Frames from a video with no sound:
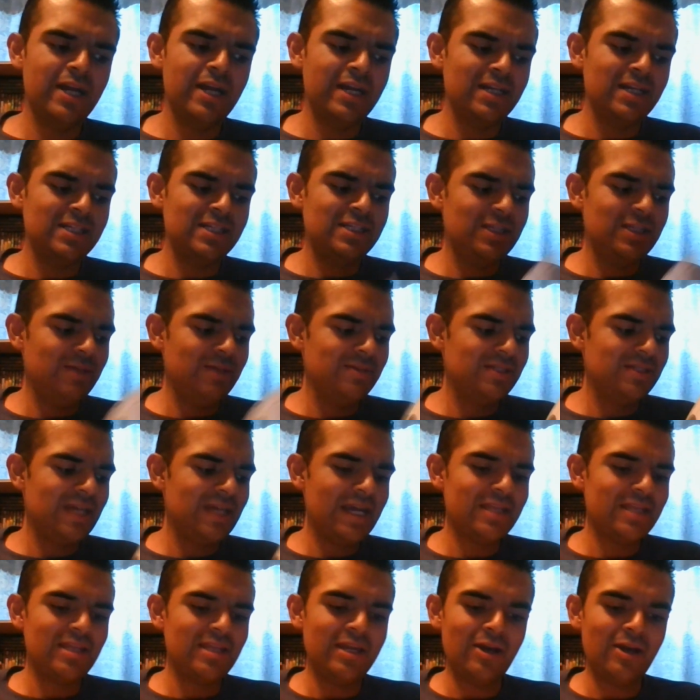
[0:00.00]
and it seems
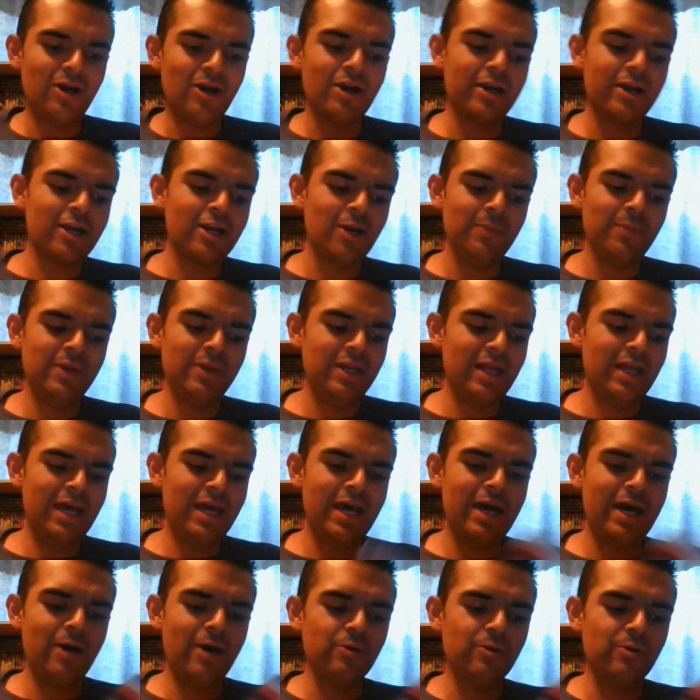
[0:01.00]
like they are coming
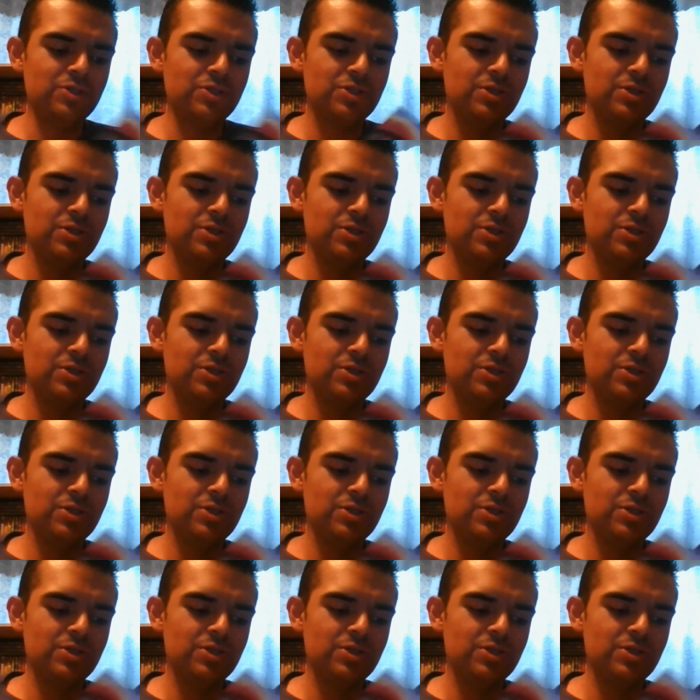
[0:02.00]
out